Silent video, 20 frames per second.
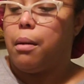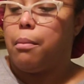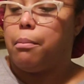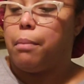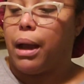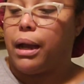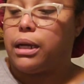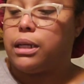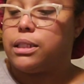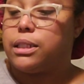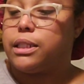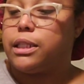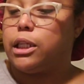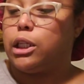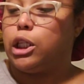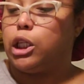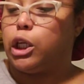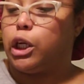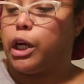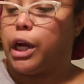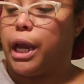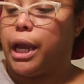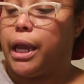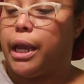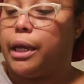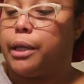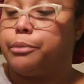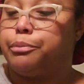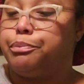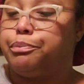my concealer,
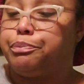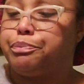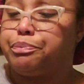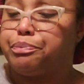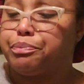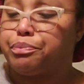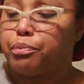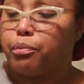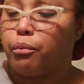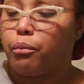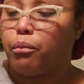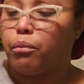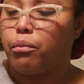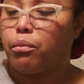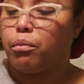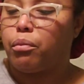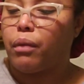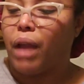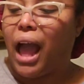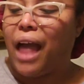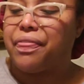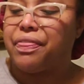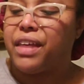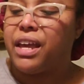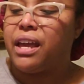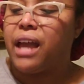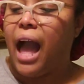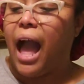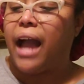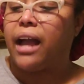and I
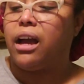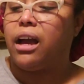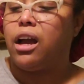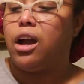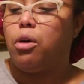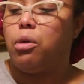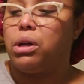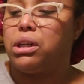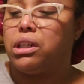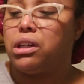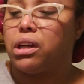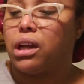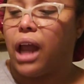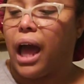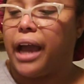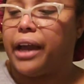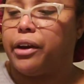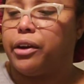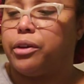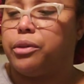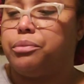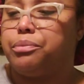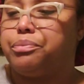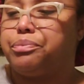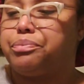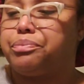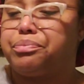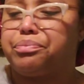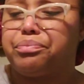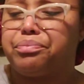think I could go a little lighter.
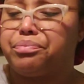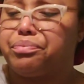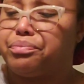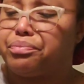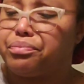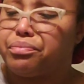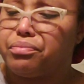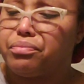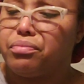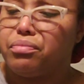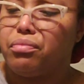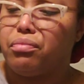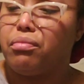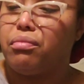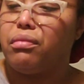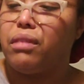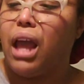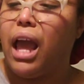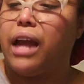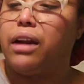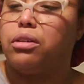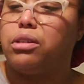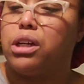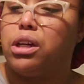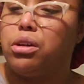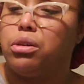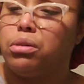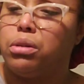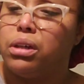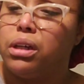I don't
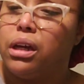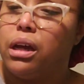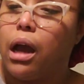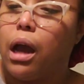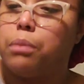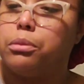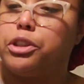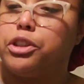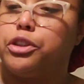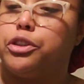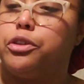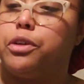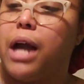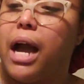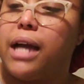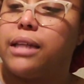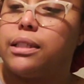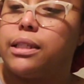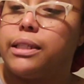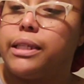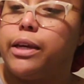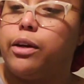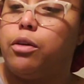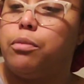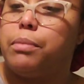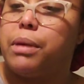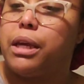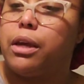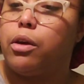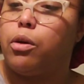know. I'm sure you guys will
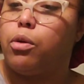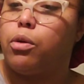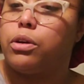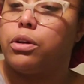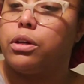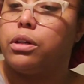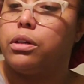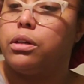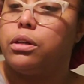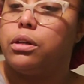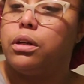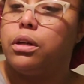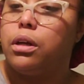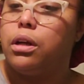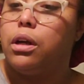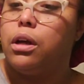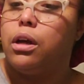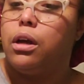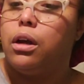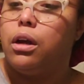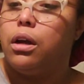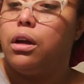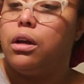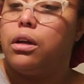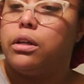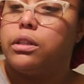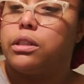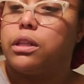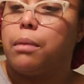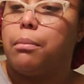tell me or
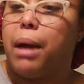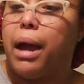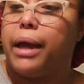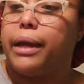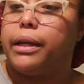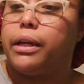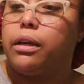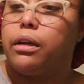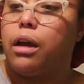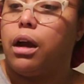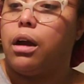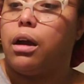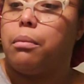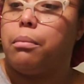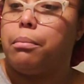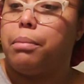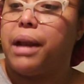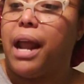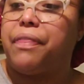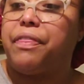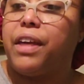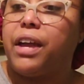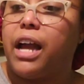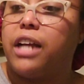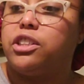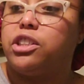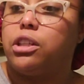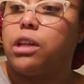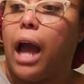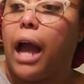somebody. But I think
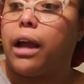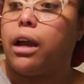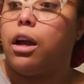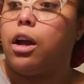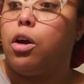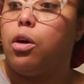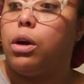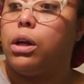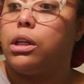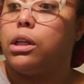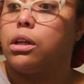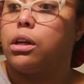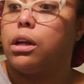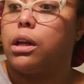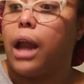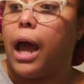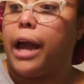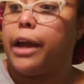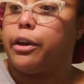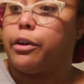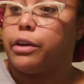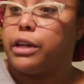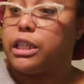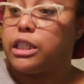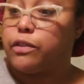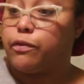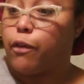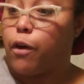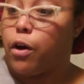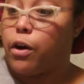I could go a little lighter
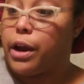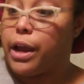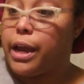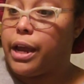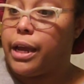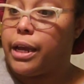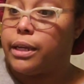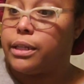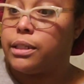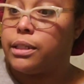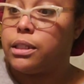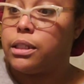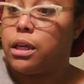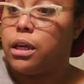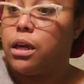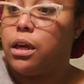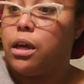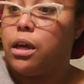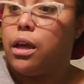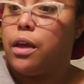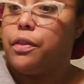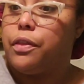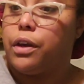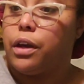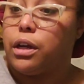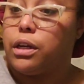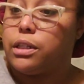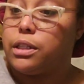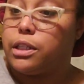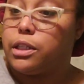as far as the
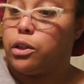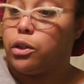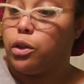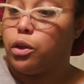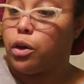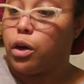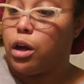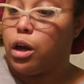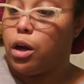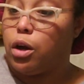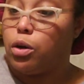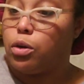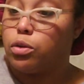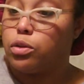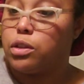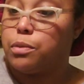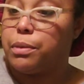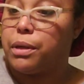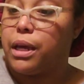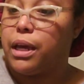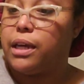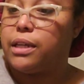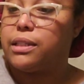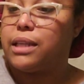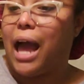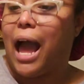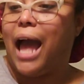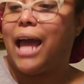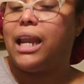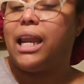concealer goes because
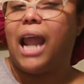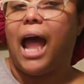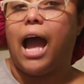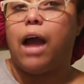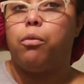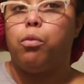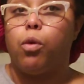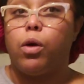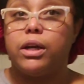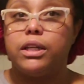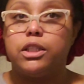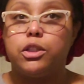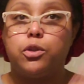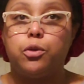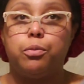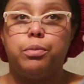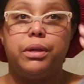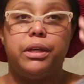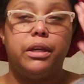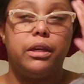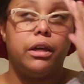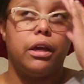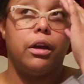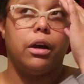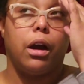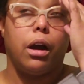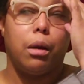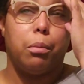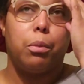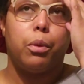I want to be
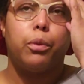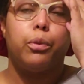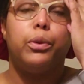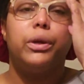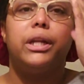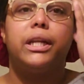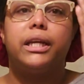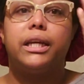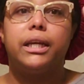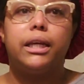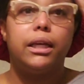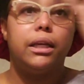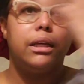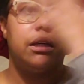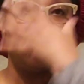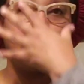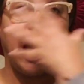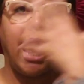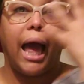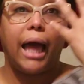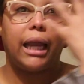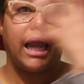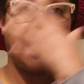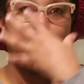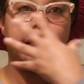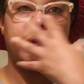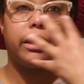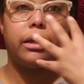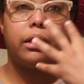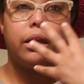really
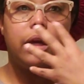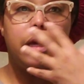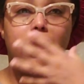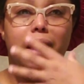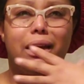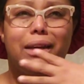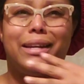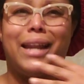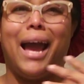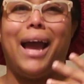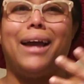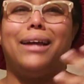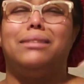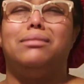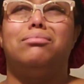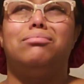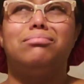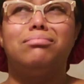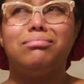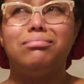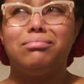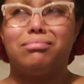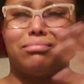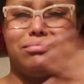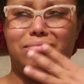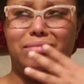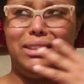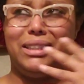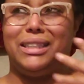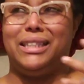highlighted, not
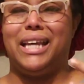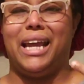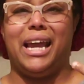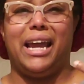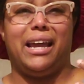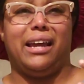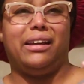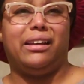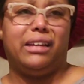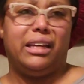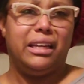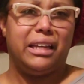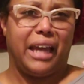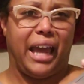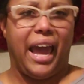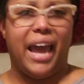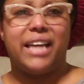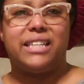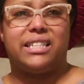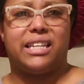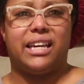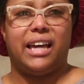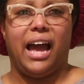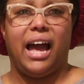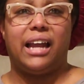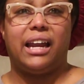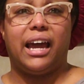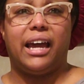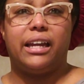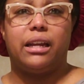dead in the casket
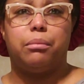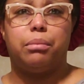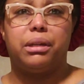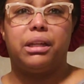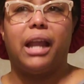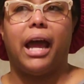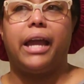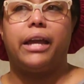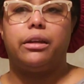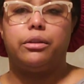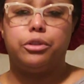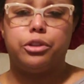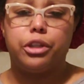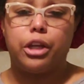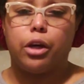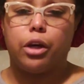highlighted, but like